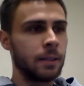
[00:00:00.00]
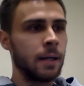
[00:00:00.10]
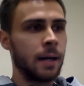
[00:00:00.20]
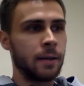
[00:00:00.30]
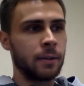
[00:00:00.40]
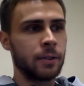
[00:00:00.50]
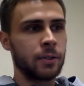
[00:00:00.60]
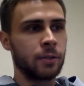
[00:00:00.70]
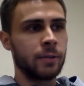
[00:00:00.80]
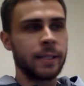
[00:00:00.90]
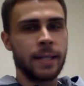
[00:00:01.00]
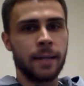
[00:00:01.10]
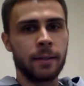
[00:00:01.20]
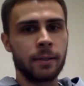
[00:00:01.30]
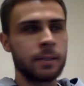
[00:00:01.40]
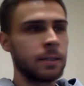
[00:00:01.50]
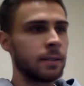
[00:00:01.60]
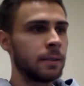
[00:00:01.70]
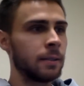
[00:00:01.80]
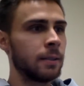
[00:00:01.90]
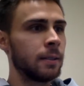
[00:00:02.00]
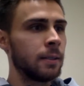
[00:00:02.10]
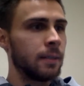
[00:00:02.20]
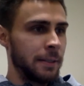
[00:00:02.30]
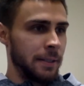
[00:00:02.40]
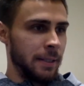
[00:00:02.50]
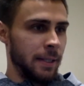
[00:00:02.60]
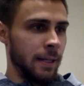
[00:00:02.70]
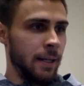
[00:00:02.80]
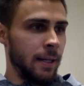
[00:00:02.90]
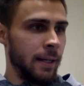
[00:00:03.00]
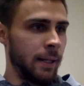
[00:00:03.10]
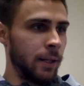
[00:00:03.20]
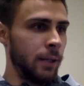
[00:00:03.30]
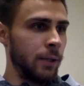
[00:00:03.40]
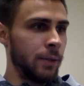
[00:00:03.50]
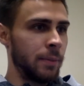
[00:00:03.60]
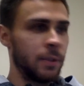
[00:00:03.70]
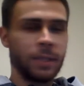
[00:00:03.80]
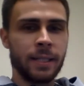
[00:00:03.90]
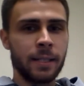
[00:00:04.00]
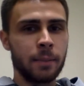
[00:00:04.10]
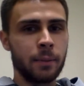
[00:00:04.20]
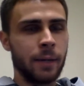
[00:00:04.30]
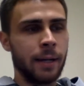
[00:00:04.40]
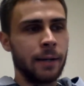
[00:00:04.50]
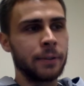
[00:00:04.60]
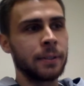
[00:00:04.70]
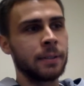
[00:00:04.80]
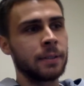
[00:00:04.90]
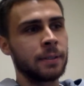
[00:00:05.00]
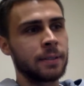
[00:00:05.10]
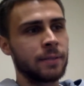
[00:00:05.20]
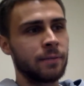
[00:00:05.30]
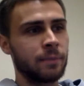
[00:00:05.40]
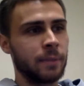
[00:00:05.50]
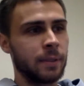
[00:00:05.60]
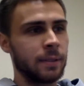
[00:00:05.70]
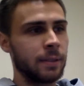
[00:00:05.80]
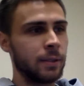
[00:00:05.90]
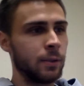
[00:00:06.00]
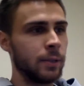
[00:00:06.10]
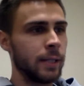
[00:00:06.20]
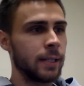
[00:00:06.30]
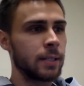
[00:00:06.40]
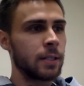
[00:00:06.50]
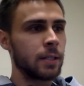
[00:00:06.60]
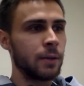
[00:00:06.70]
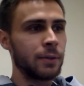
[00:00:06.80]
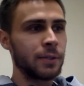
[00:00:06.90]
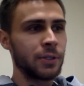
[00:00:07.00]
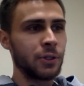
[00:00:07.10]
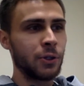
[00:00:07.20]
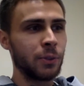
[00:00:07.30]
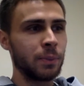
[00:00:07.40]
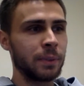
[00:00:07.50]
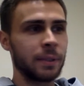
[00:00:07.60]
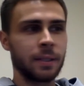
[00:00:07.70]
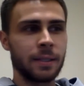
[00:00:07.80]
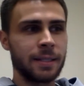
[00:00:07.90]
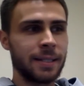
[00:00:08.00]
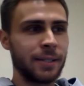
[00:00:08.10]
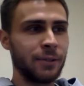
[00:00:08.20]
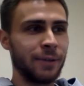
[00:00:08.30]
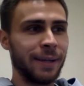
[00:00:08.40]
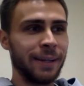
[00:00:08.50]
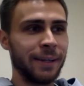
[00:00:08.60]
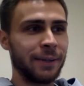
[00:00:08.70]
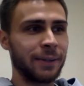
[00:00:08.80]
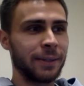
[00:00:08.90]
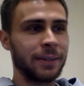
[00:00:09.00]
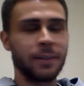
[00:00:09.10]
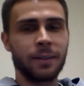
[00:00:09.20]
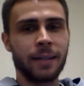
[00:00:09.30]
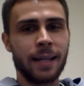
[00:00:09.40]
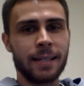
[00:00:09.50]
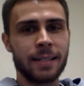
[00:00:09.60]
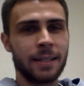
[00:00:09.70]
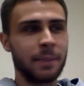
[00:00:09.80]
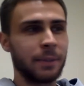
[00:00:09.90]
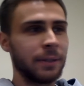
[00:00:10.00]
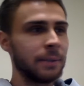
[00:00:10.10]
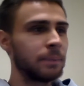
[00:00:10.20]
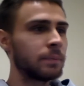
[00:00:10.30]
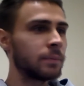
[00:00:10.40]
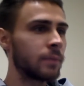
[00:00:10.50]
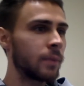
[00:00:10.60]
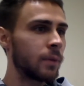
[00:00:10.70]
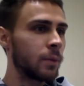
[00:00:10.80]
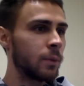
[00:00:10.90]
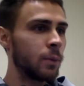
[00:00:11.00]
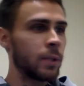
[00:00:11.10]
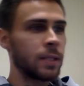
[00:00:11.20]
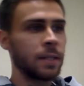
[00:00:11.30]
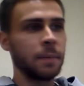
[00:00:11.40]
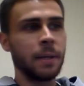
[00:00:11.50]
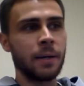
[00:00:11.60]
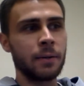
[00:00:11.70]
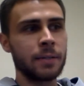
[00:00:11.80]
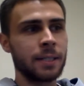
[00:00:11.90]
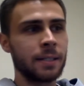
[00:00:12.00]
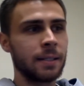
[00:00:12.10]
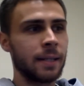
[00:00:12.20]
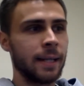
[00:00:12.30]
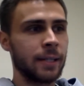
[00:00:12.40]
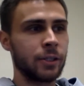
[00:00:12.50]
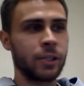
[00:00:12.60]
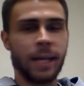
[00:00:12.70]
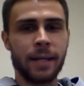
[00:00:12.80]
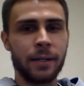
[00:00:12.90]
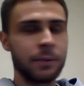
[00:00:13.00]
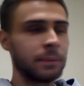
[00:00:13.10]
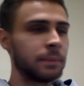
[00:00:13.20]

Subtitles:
authors or retailers include Marcia Brown, who did Stone Soup, Cinderella or the Little Glass Slipper, Once a Mouse, and Shadow.